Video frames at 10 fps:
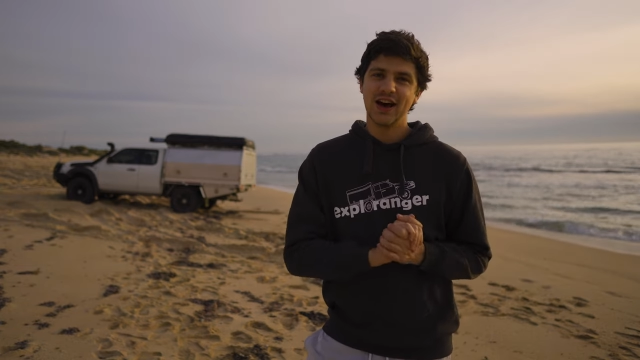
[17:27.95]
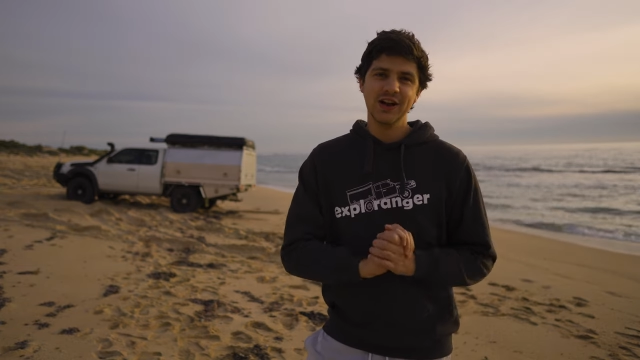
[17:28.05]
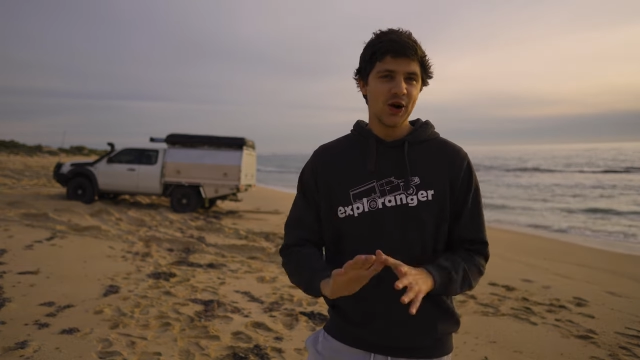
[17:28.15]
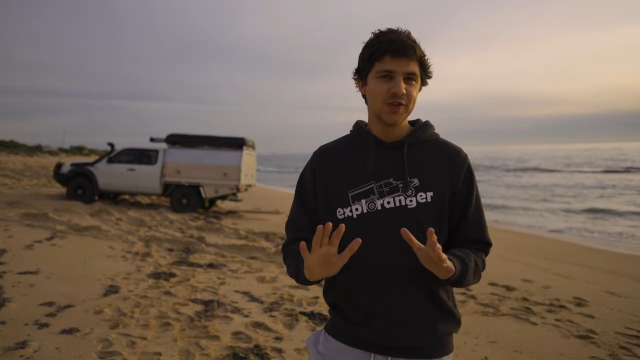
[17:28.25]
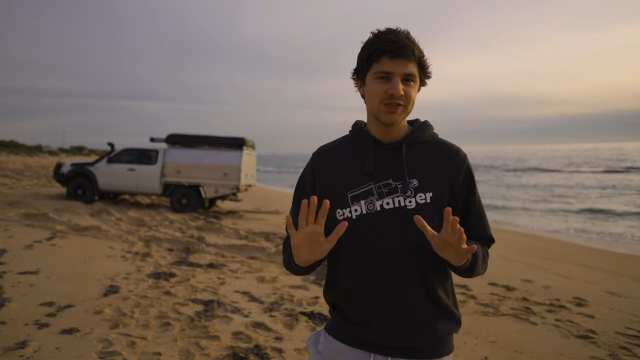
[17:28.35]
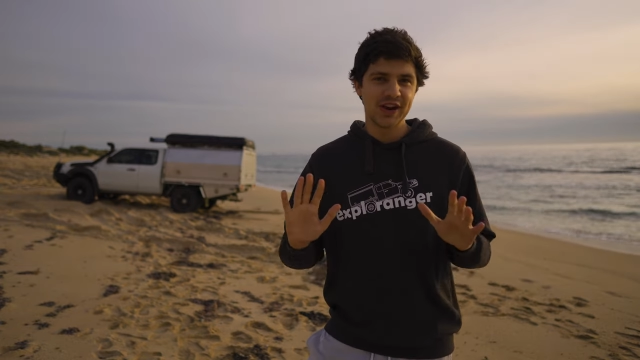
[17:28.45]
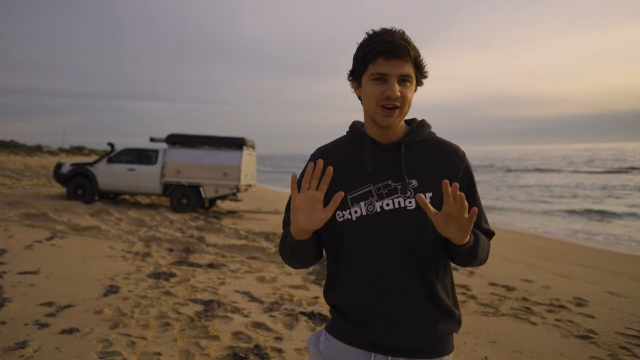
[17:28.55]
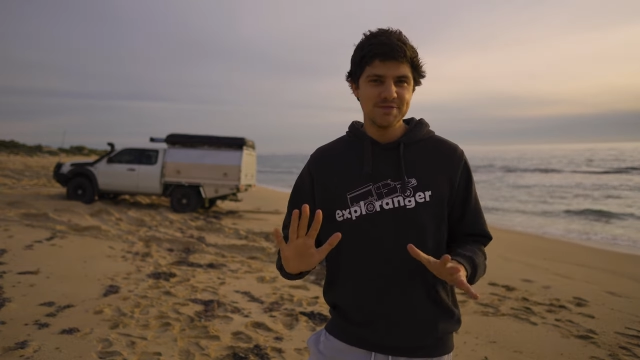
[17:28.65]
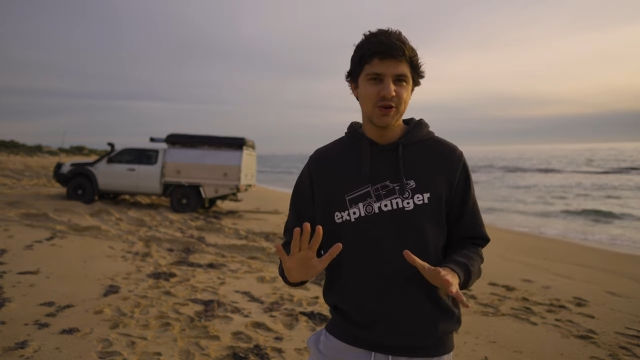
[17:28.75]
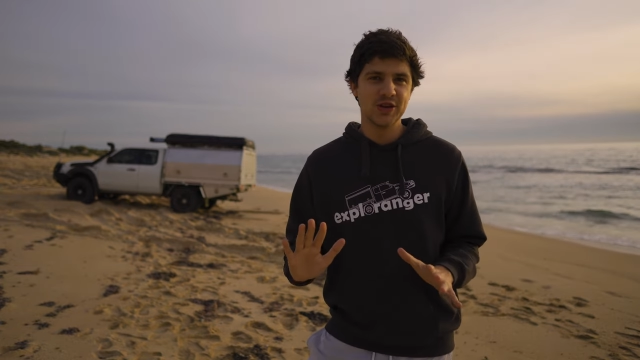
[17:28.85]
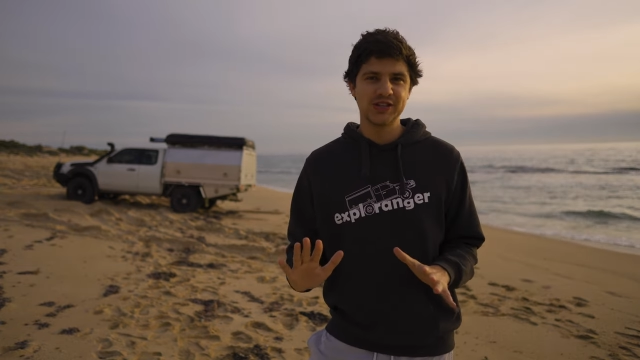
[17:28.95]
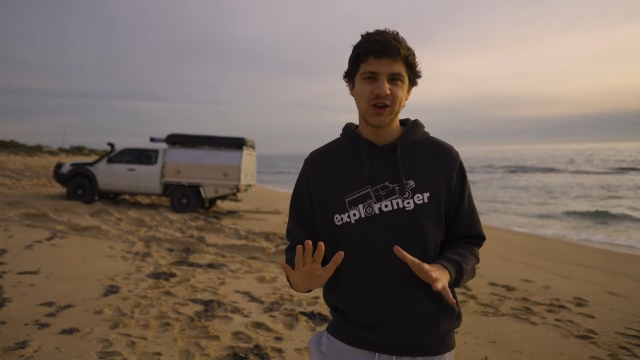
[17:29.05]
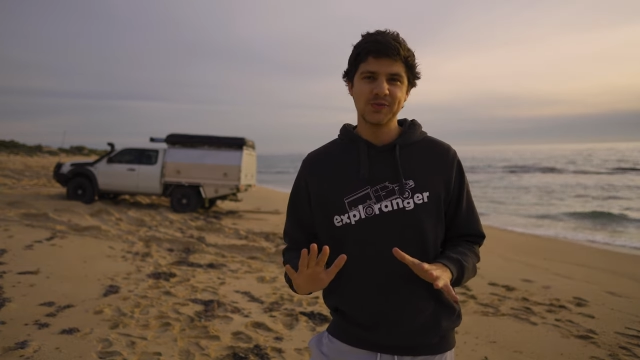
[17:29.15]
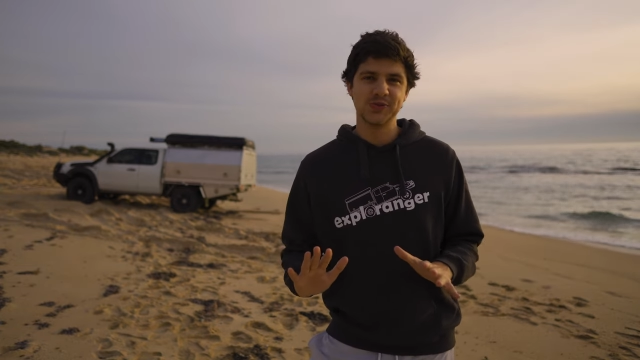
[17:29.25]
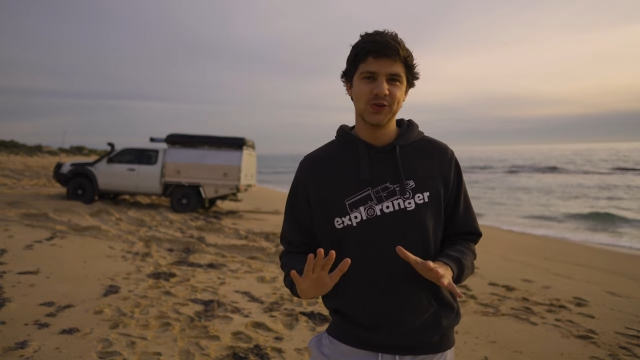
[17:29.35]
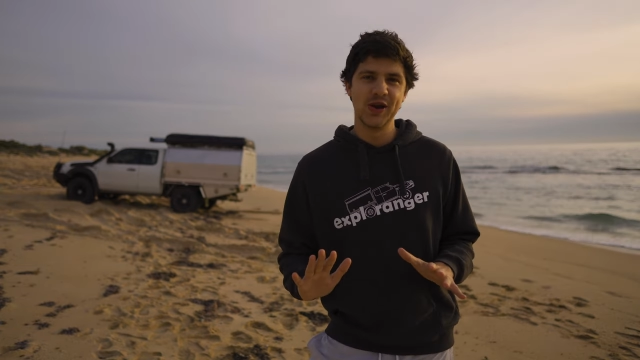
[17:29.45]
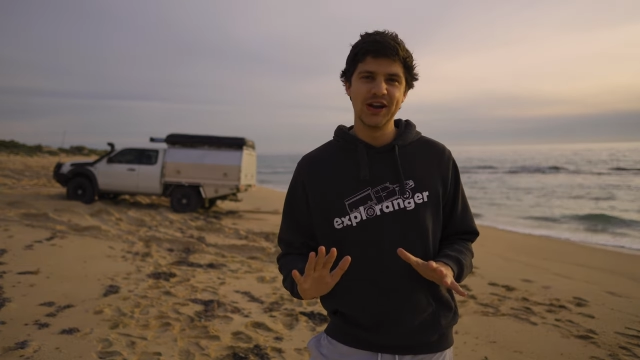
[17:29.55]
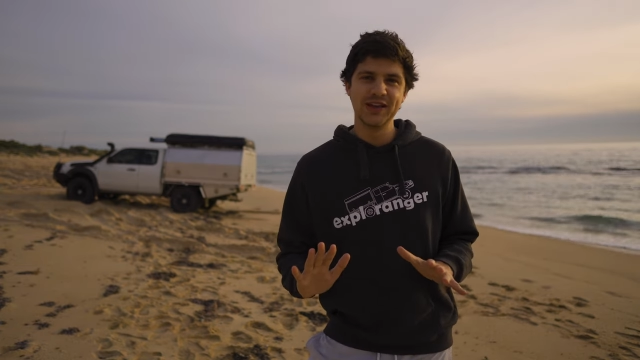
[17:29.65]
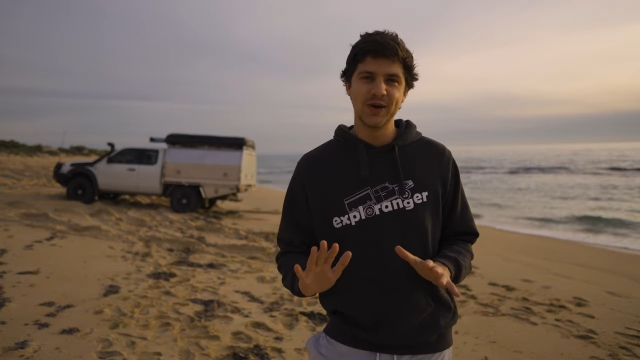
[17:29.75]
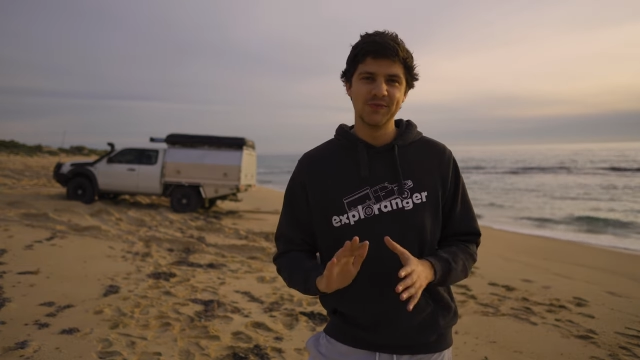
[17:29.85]
I know I've said it a million times
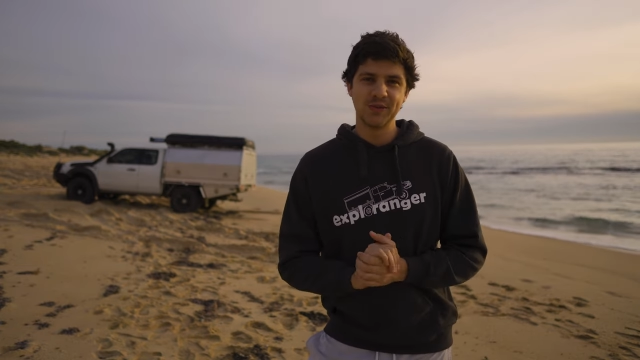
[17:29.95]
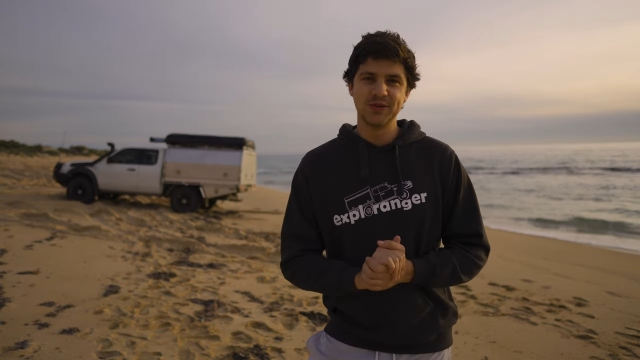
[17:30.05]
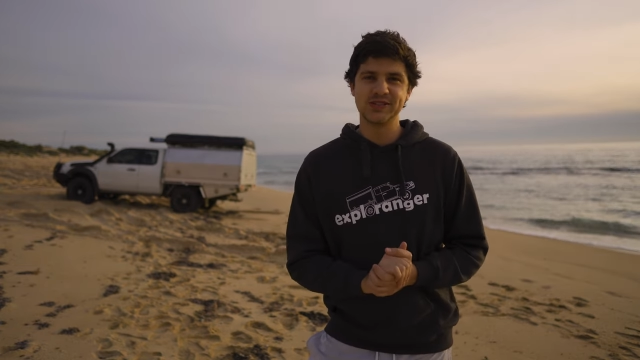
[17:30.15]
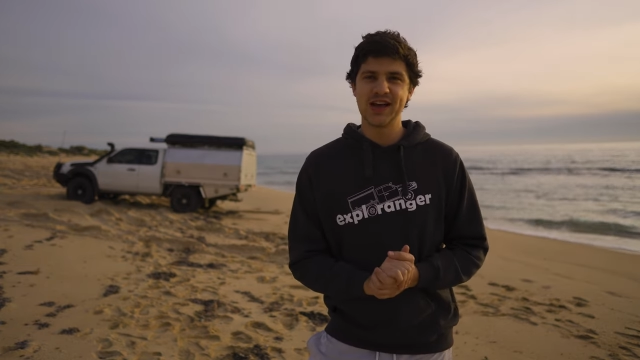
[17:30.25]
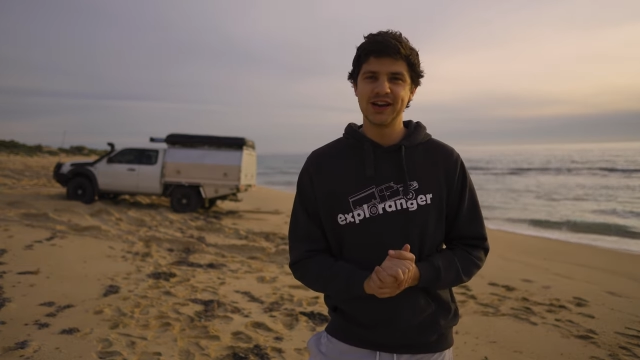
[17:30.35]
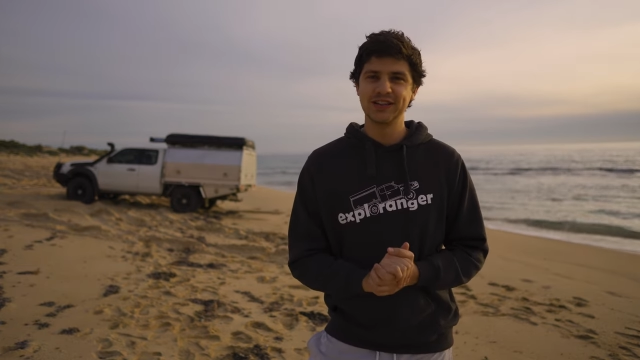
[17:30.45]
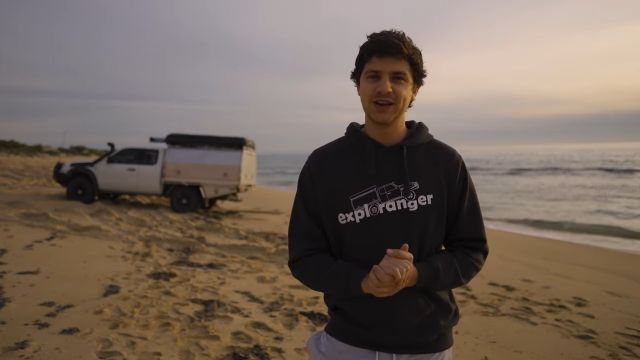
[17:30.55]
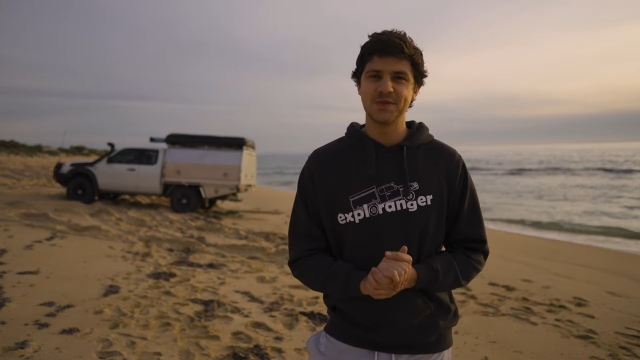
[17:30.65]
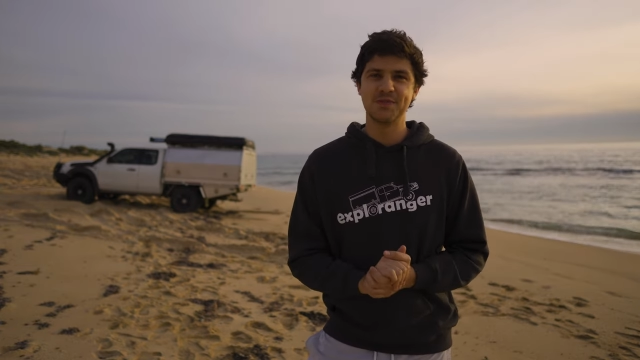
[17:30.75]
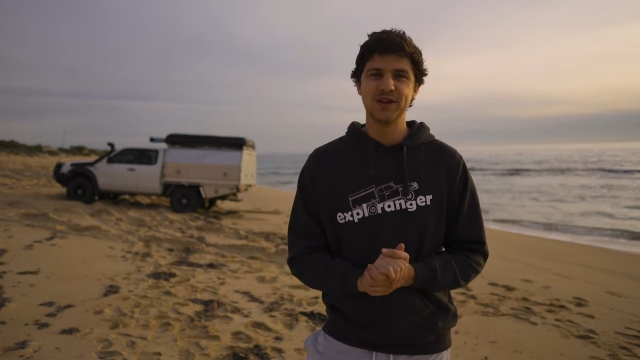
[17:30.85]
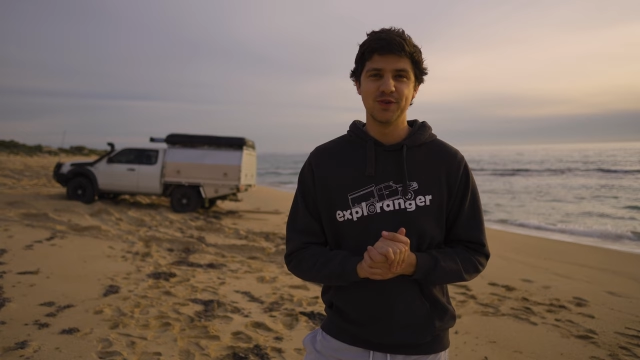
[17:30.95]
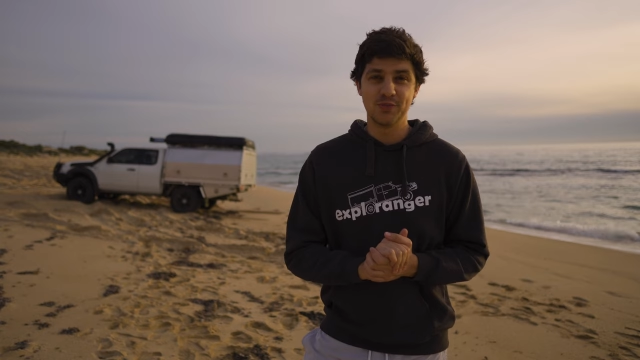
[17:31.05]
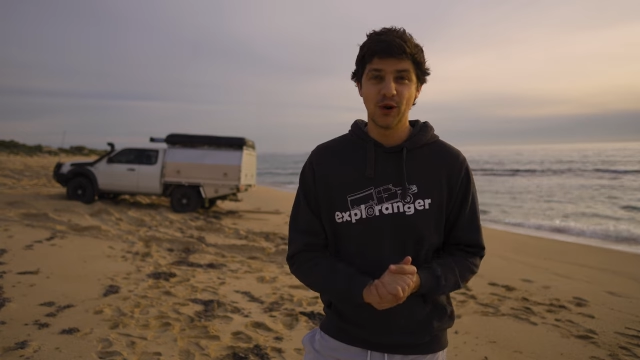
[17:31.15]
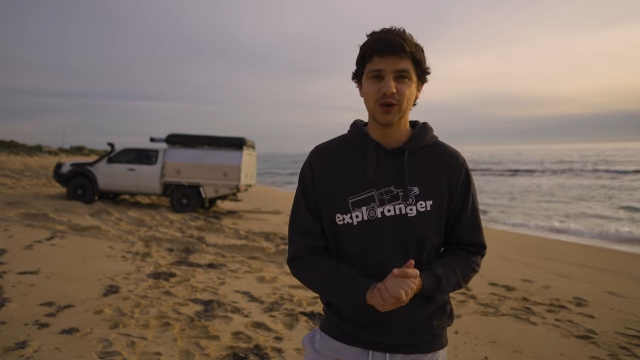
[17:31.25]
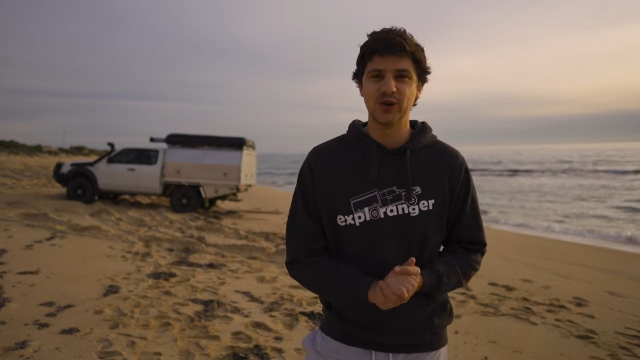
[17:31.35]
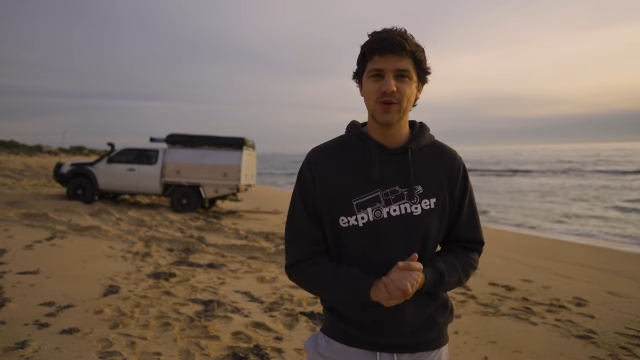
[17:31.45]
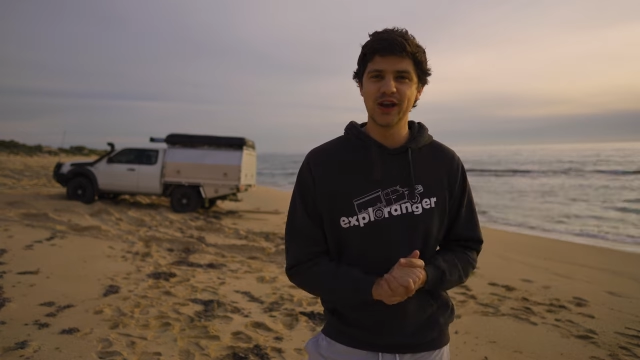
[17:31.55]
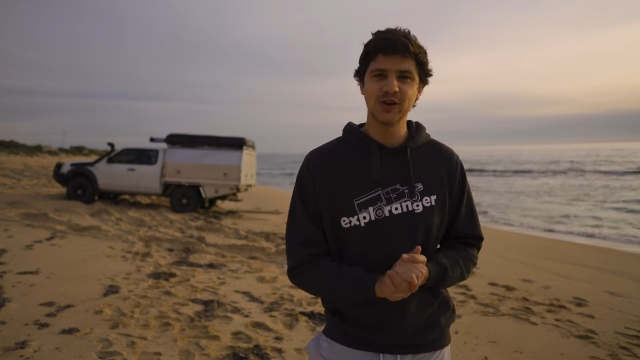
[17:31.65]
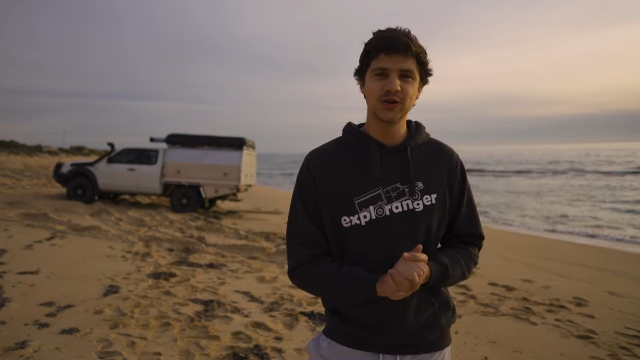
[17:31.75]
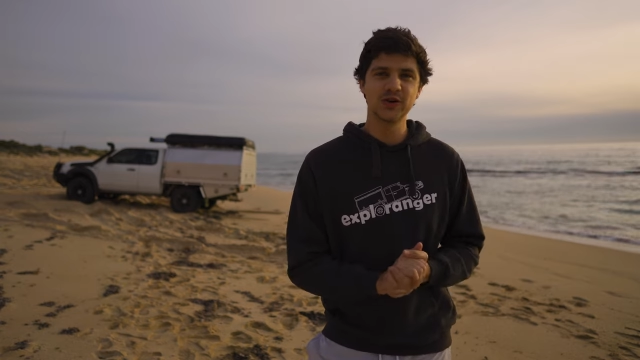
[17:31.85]
already, I'm probably sounding like a bit of a broken
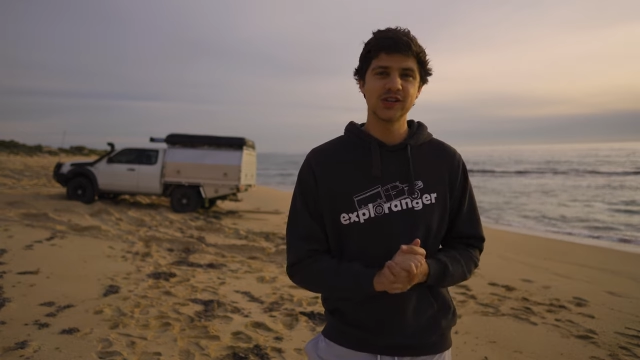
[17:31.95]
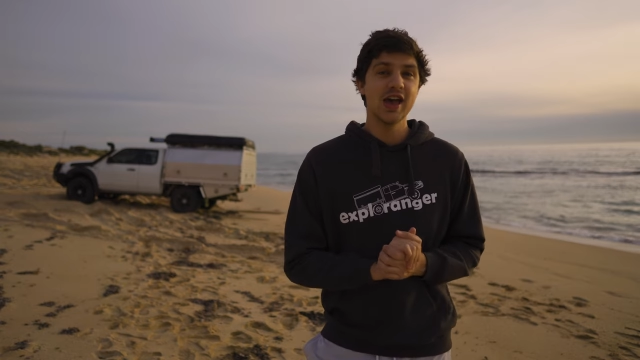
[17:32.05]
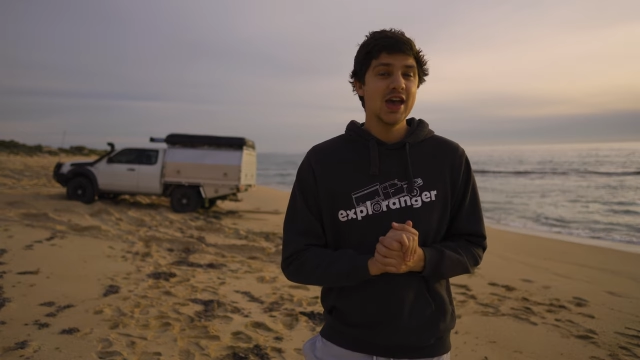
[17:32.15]
record,